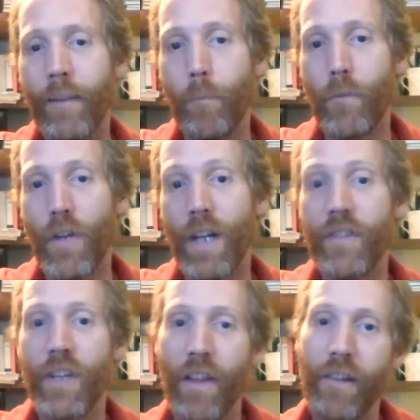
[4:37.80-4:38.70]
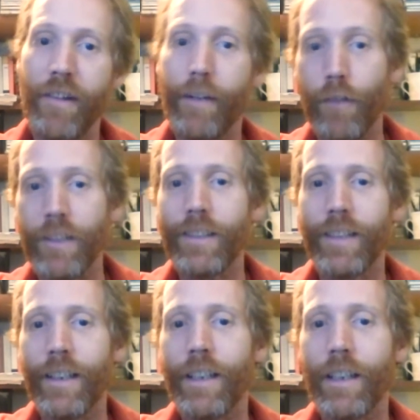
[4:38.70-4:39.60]
So that's another difference
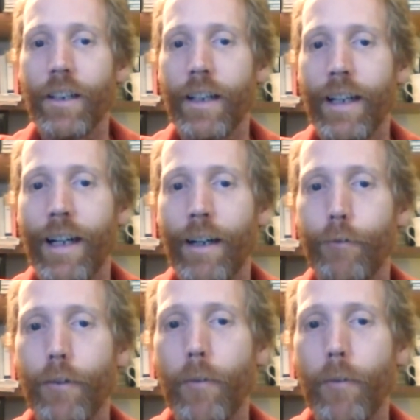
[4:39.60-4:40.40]
you can have.